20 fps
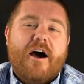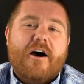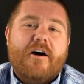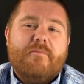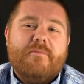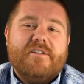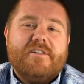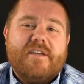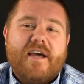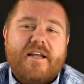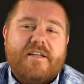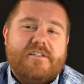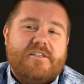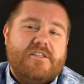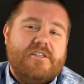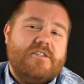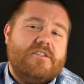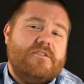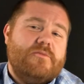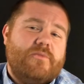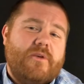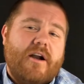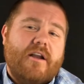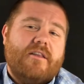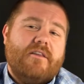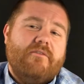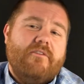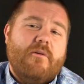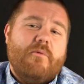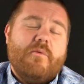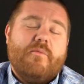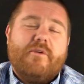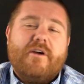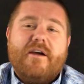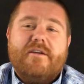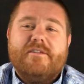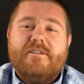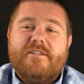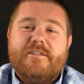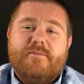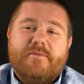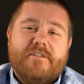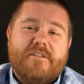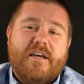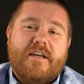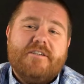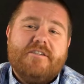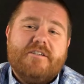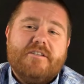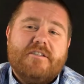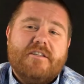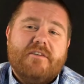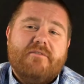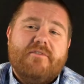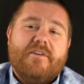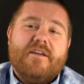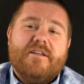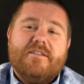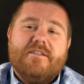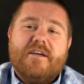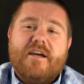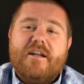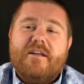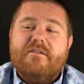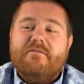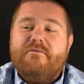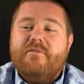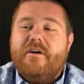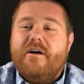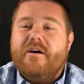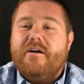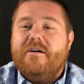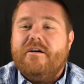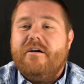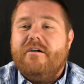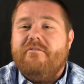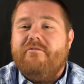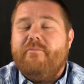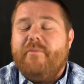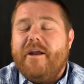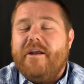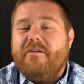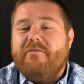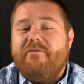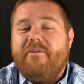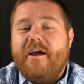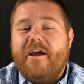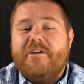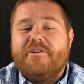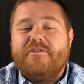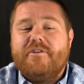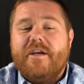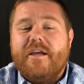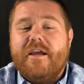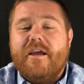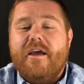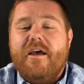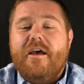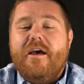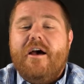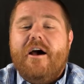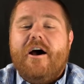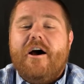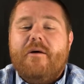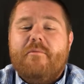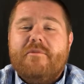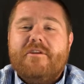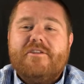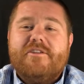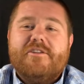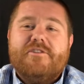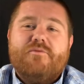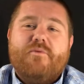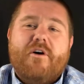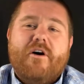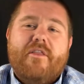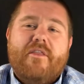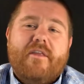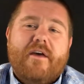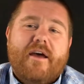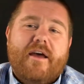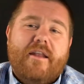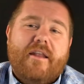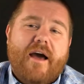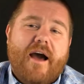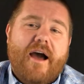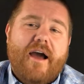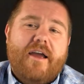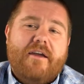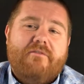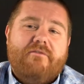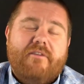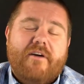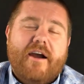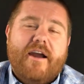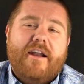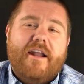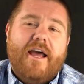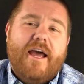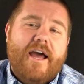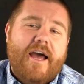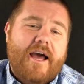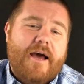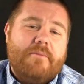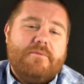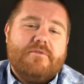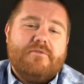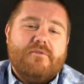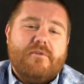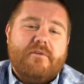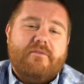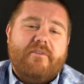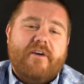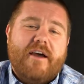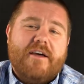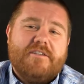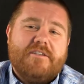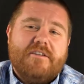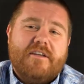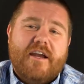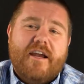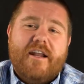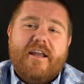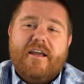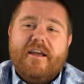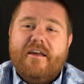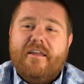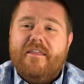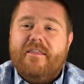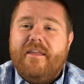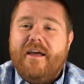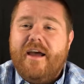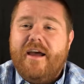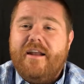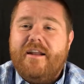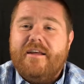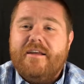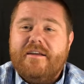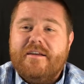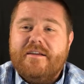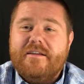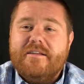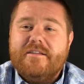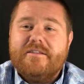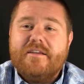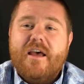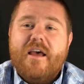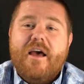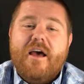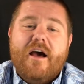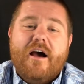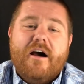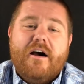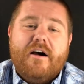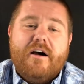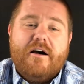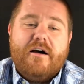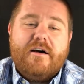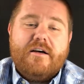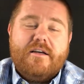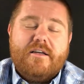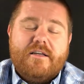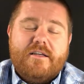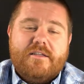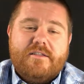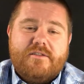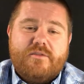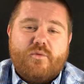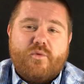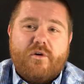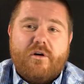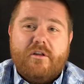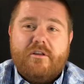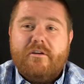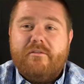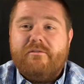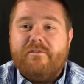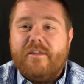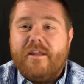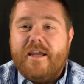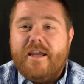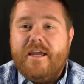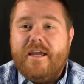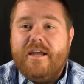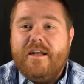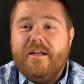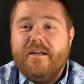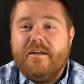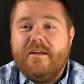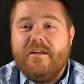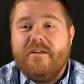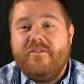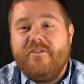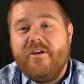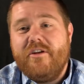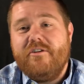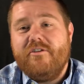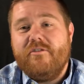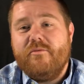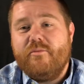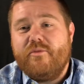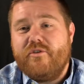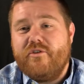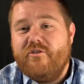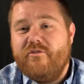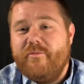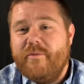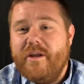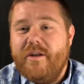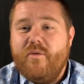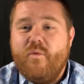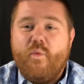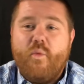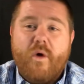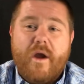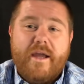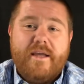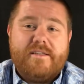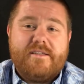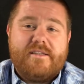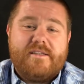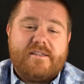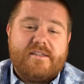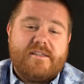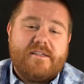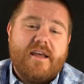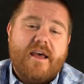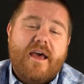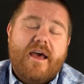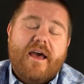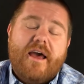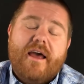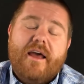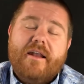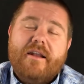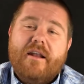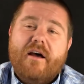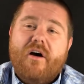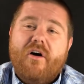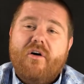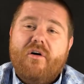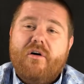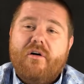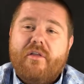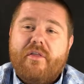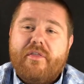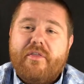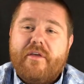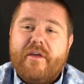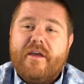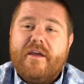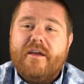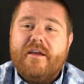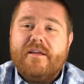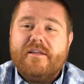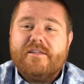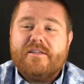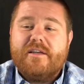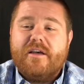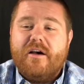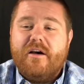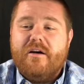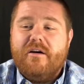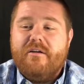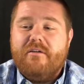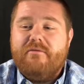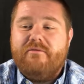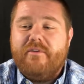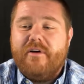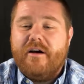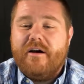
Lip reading: besides just the product development process, besides just living inside of manufacturing. This is one that I find absolutely fascinating, and that is the world of lean, continual improvement, wastes, and all things of